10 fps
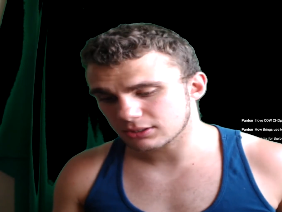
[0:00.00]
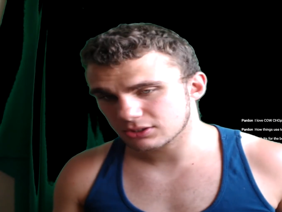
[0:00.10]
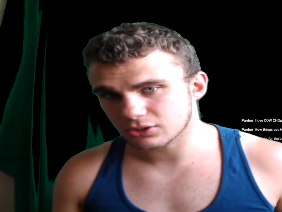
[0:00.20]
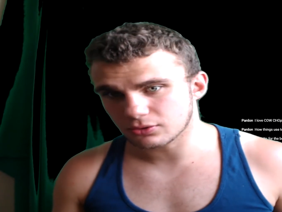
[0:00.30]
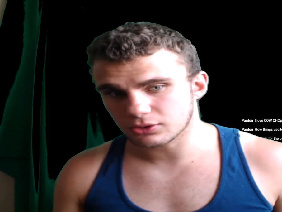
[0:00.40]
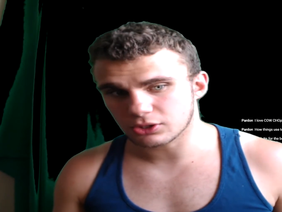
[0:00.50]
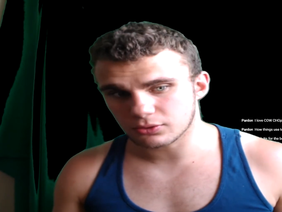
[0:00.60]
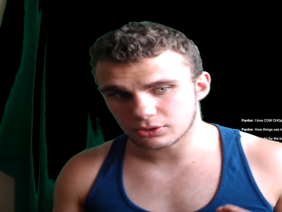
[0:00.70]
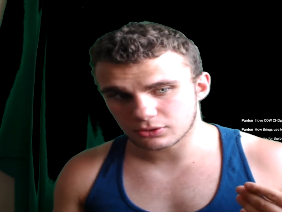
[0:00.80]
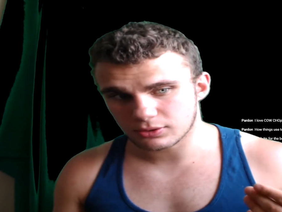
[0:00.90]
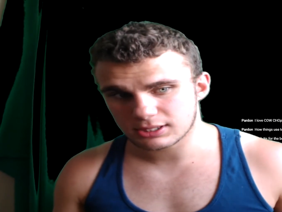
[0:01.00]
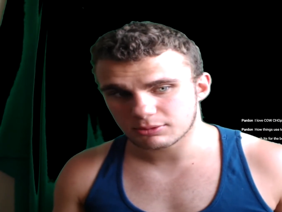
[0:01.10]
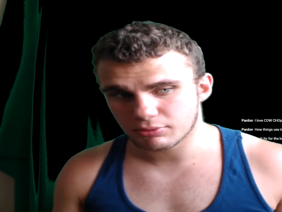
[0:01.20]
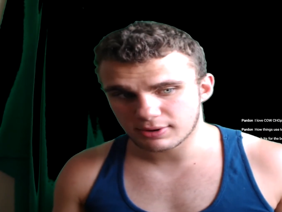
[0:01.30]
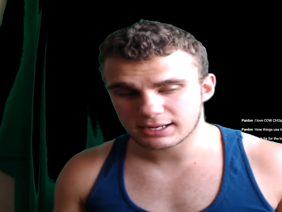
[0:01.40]
So you you get the
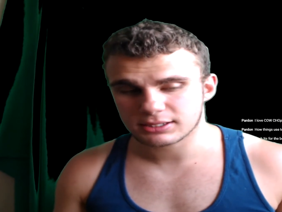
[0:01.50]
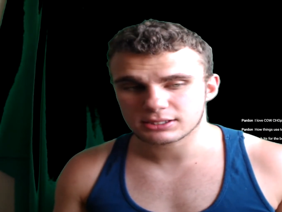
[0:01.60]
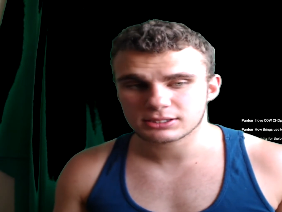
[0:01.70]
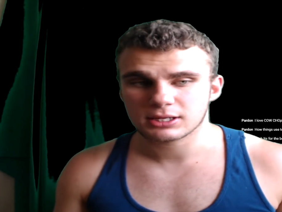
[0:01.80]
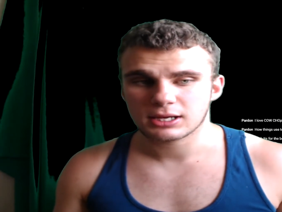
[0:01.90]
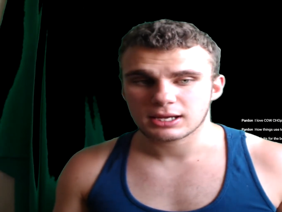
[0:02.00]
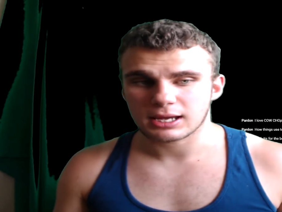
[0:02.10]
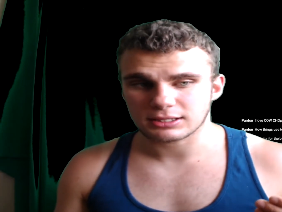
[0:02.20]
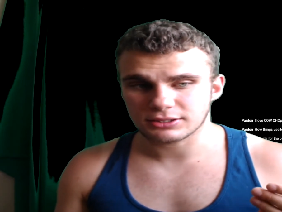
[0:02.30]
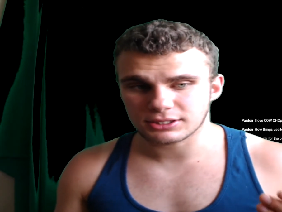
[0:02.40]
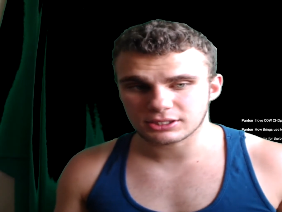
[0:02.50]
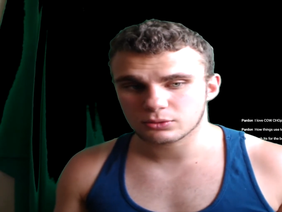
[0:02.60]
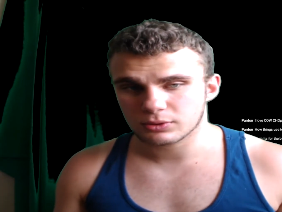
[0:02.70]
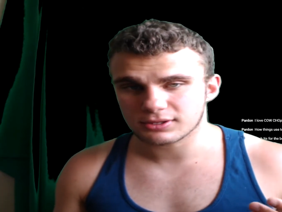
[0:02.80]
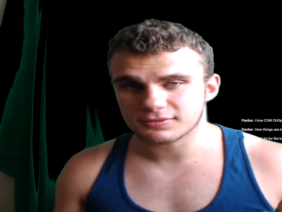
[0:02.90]
practice and you deal
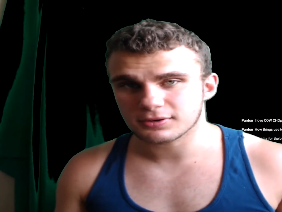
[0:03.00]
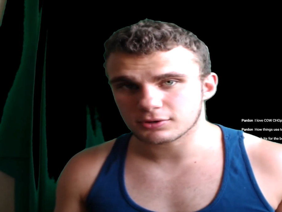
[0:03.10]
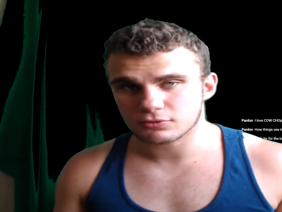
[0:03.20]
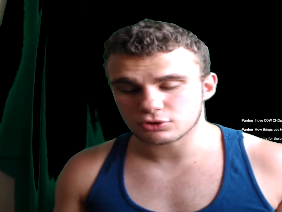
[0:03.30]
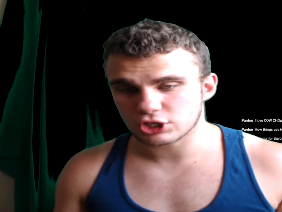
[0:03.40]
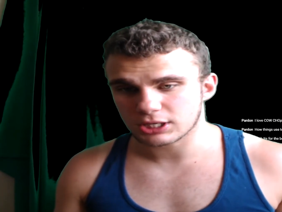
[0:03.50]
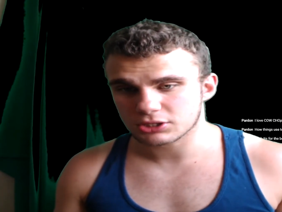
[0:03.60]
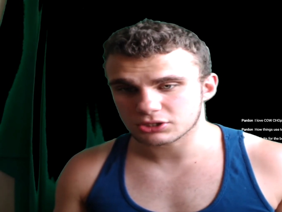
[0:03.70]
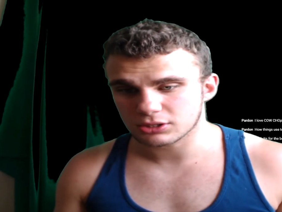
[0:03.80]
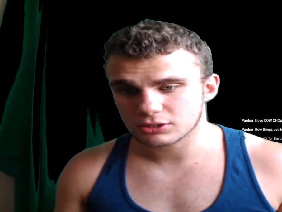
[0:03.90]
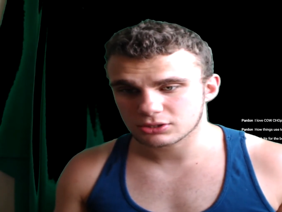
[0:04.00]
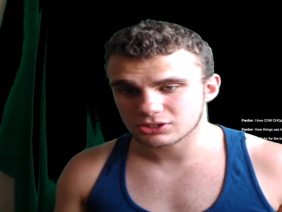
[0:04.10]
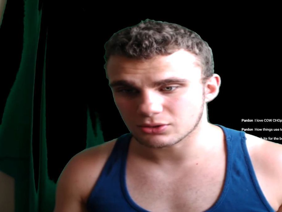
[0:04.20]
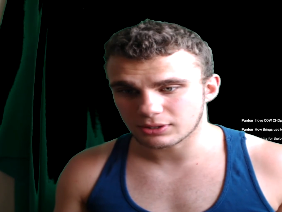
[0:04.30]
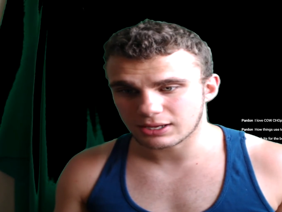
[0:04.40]
with the fear of rejection,
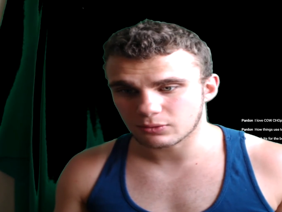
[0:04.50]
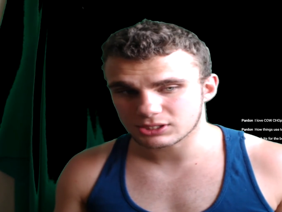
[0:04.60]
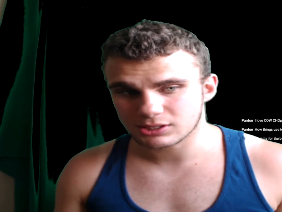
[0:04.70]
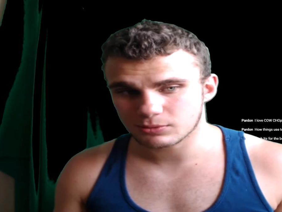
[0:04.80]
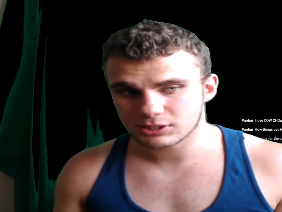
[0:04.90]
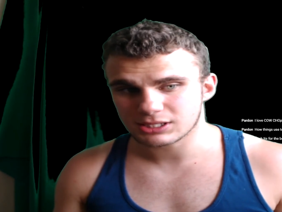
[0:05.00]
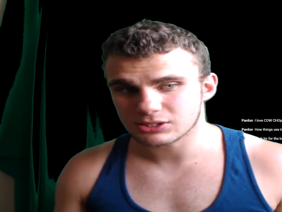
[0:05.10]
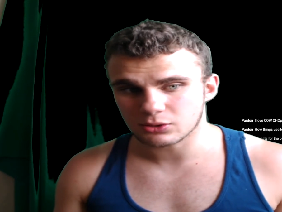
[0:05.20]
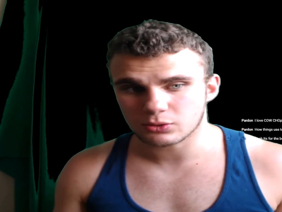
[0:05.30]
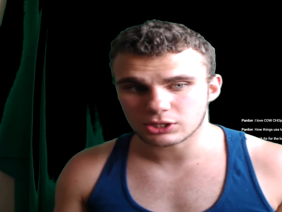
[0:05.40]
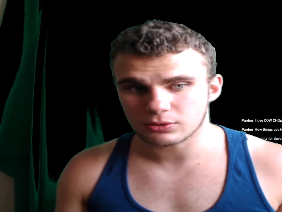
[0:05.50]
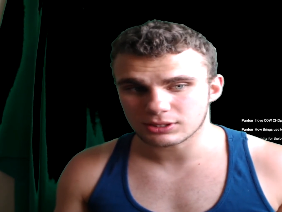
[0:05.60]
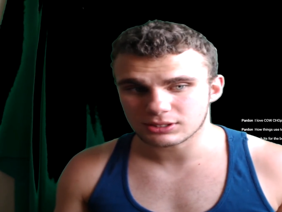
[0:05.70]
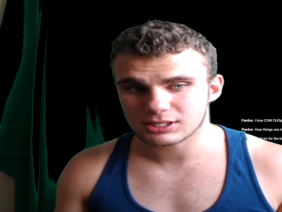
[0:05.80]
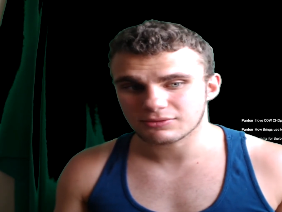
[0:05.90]
so that when someone says no to you, it
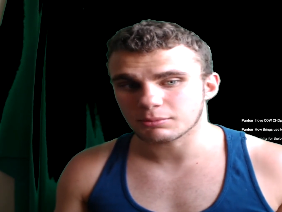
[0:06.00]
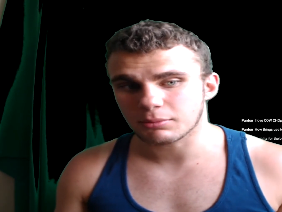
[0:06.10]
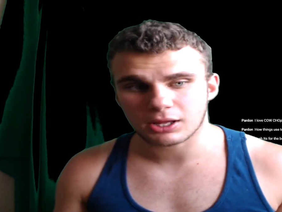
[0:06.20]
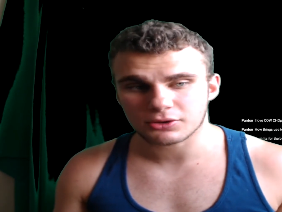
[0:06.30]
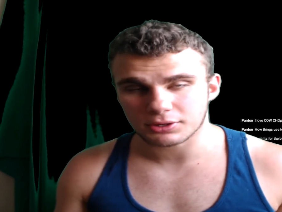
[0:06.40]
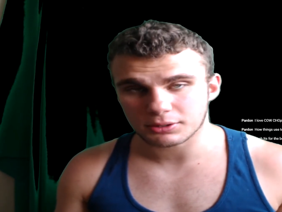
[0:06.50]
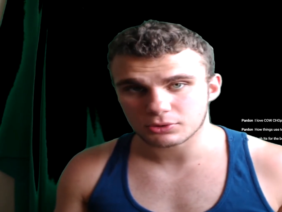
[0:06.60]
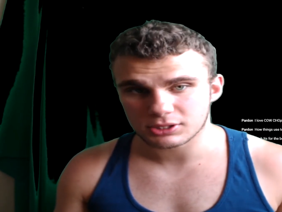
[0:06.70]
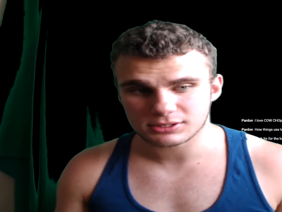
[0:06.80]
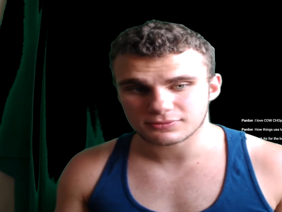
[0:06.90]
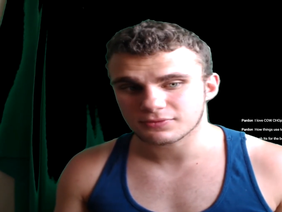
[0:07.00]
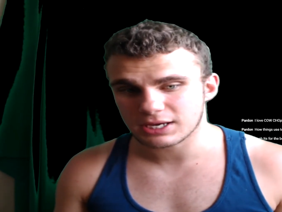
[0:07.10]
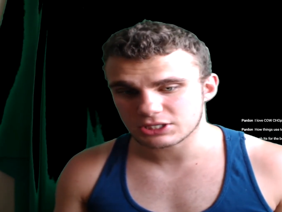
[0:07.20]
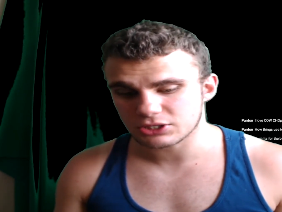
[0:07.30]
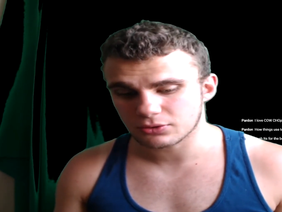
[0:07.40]
doesn't even bother you anymore. It doesn't
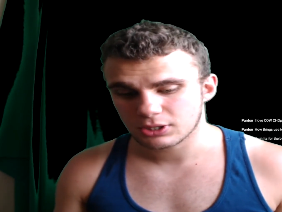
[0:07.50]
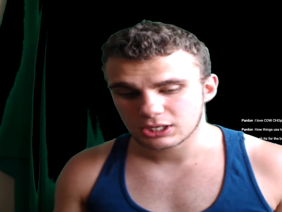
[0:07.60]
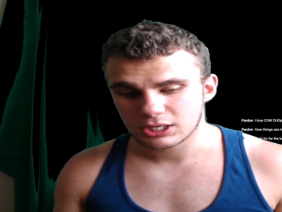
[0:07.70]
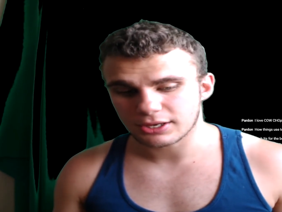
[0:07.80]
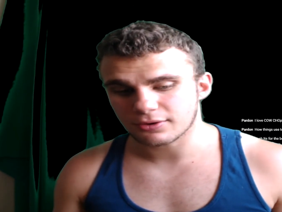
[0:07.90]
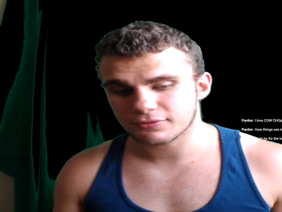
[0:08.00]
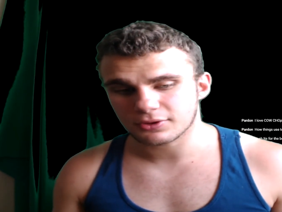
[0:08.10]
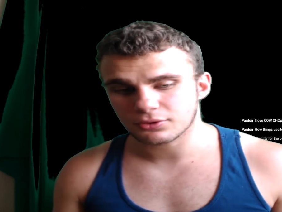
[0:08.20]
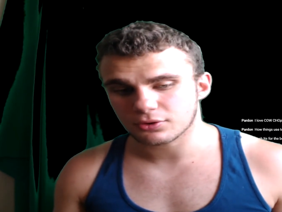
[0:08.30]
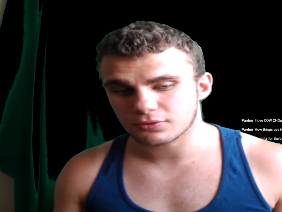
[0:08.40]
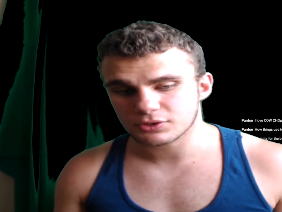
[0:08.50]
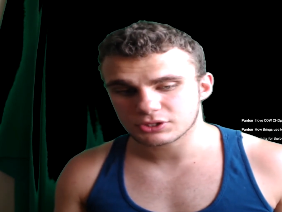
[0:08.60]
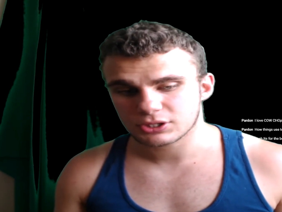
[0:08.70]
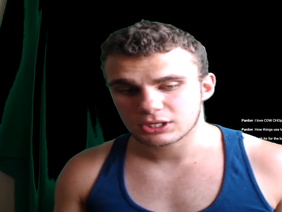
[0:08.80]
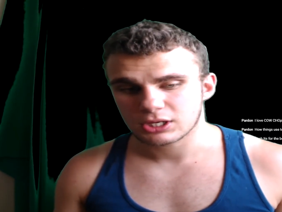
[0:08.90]
faze you. You don't feel
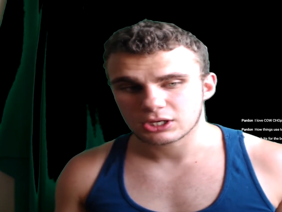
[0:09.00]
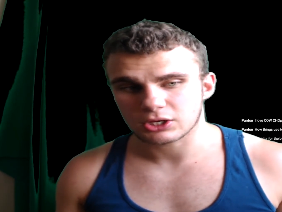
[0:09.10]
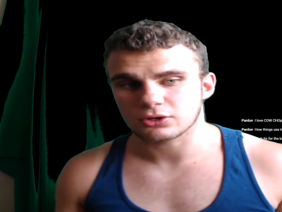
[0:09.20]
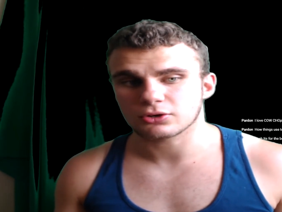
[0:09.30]
nervous. You know your